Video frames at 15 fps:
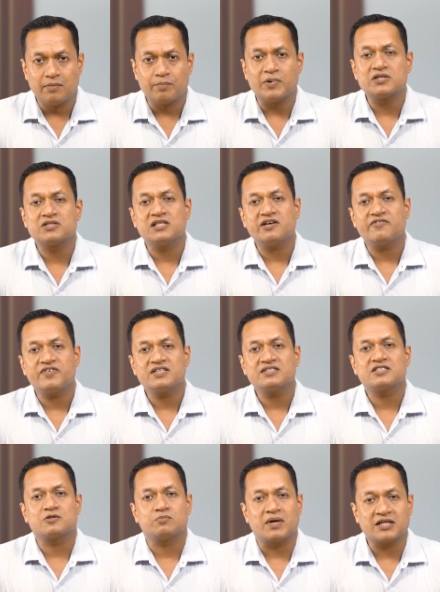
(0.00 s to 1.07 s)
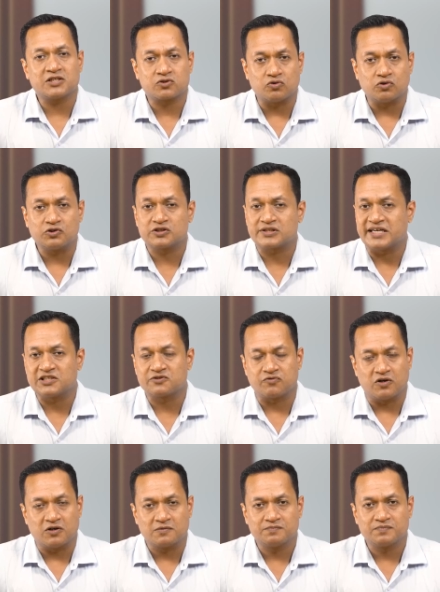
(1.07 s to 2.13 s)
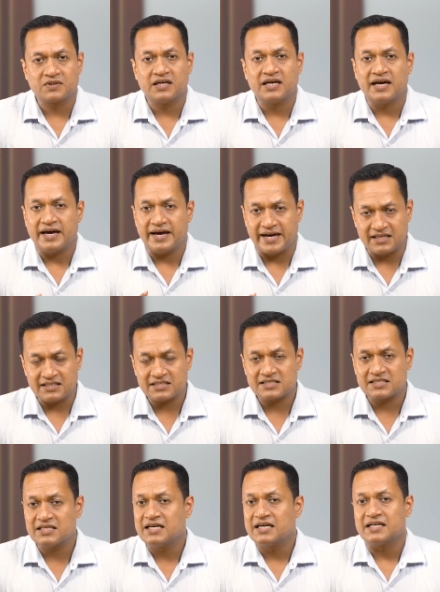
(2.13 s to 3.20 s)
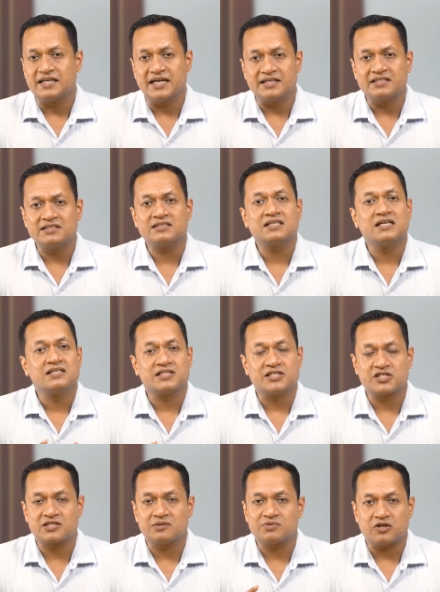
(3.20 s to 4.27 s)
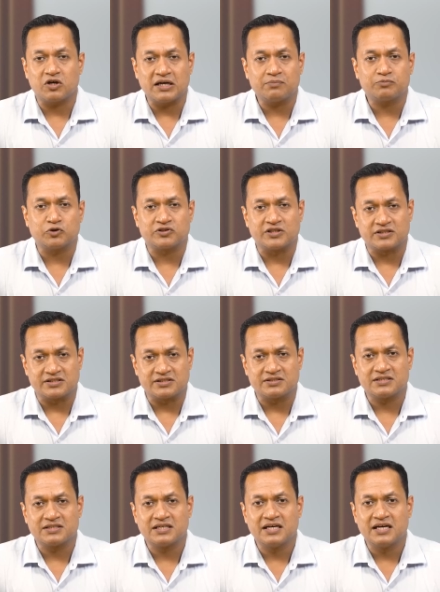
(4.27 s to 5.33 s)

PersonalFN's SMART Score stands for S, that is systems and processes.